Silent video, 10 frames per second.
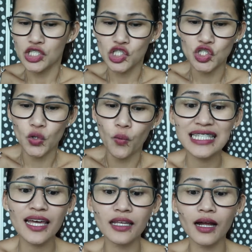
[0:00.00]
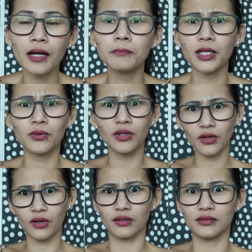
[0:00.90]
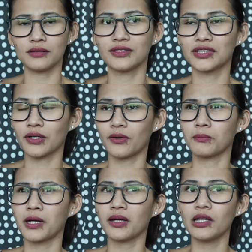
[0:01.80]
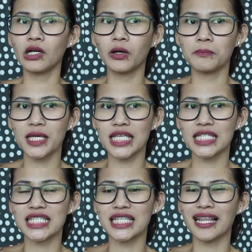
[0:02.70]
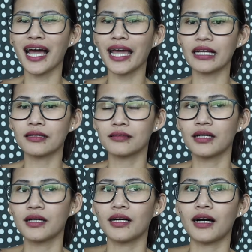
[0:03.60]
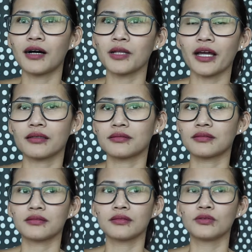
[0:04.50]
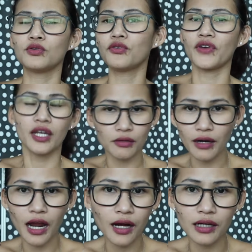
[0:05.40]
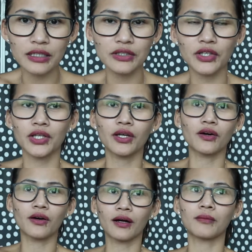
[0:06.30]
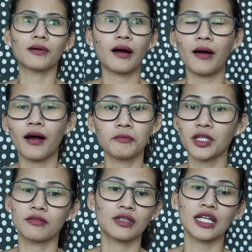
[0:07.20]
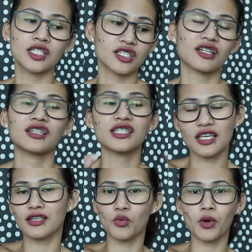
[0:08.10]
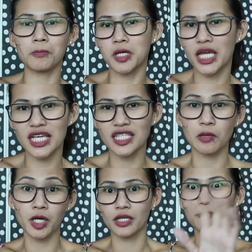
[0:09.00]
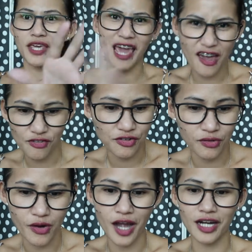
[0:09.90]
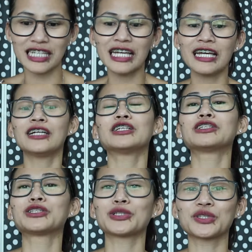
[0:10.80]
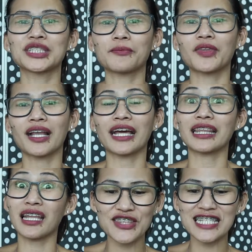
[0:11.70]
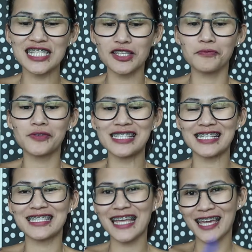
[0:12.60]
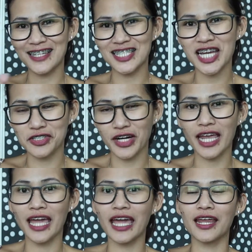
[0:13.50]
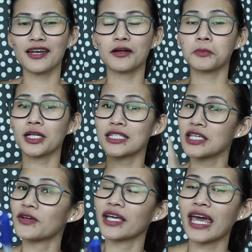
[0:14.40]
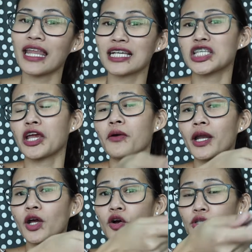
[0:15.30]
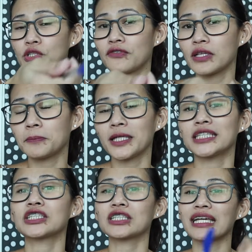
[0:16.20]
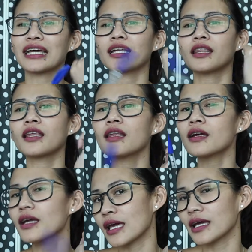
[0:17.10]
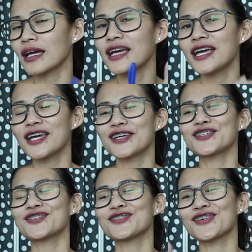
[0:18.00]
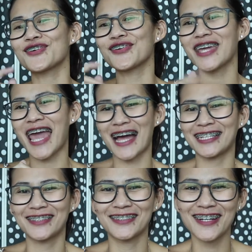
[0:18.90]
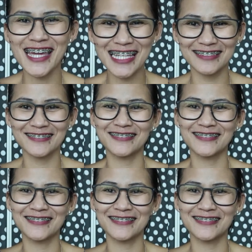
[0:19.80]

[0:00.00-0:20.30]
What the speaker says: So he said I'm magulo. So magulo means like I'm like goofing around, you know. I'm not really just gonna sit in one place. I'm gonna be everywhere. So something like that. So that's the number 6. Thank you, Jan Ray, and I'm gonna see you again next year when I go to the Philippines to get another ink. So yeah, all right.